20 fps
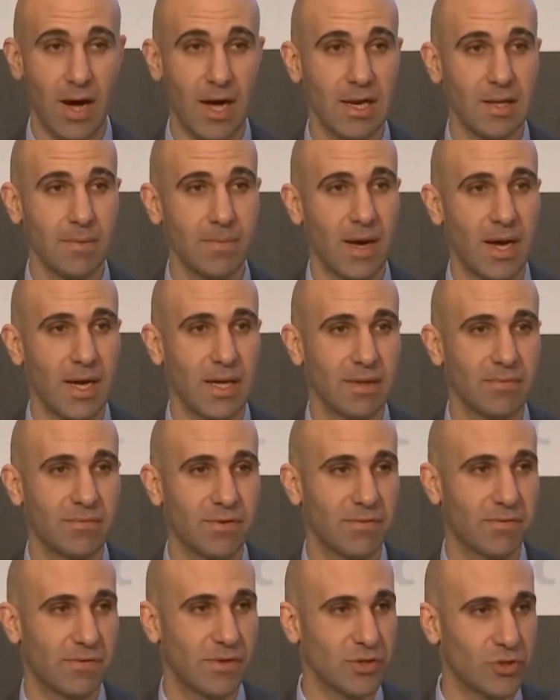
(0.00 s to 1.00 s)
sees it as a
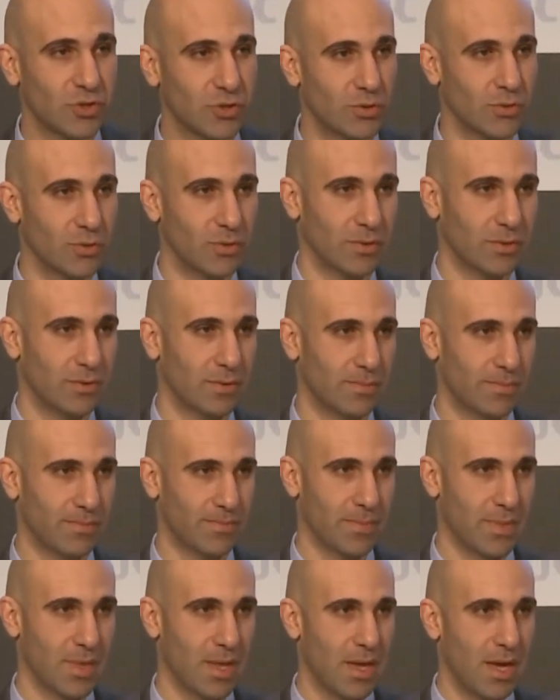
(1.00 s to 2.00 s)

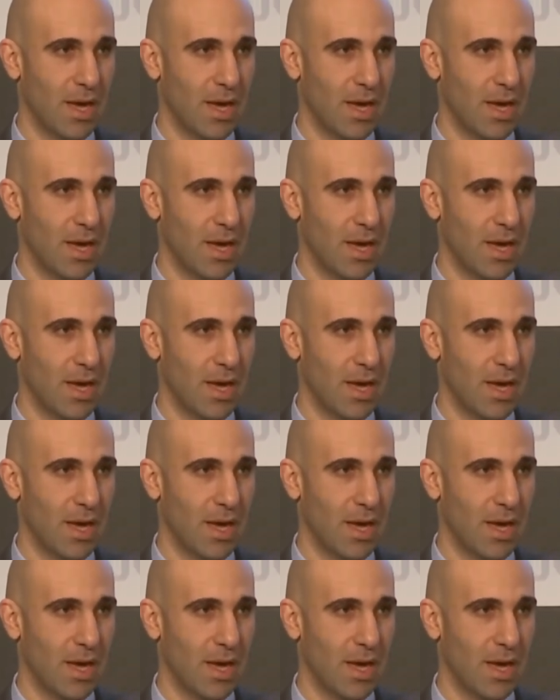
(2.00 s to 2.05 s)
responsibility